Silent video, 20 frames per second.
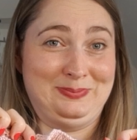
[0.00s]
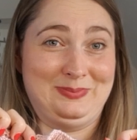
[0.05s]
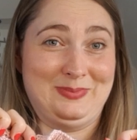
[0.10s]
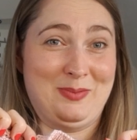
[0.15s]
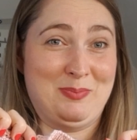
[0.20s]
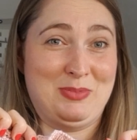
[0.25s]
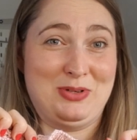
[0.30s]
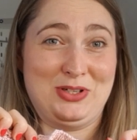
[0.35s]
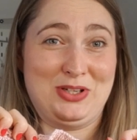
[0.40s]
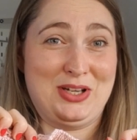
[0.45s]

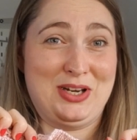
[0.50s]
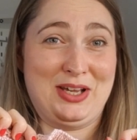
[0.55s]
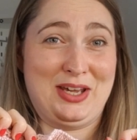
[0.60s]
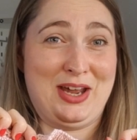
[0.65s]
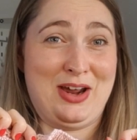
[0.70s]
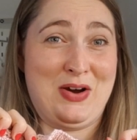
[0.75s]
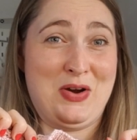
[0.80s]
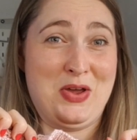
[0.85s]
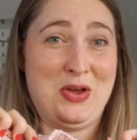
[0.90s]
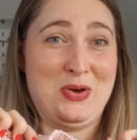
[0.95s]
I'm just going to
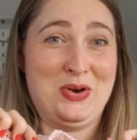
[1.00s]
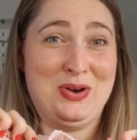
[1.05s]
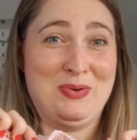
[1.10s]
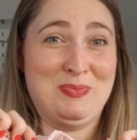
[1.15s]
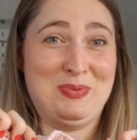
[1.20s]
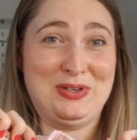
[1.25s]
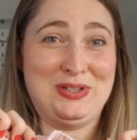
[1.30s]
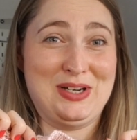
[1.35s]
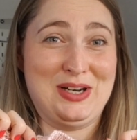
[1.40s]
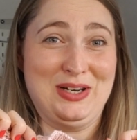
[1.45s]
carry on and
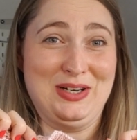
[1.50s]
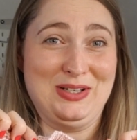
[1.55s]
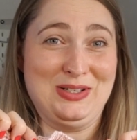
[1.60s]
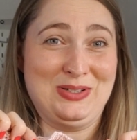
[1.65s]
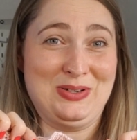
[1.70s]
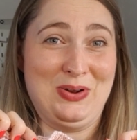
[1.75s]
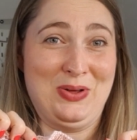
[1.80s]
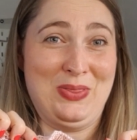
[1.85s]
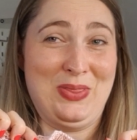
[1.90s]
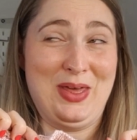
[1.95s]
pretend
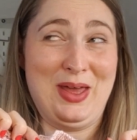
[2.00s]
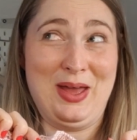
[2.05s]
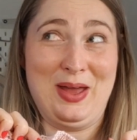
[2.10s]
it's not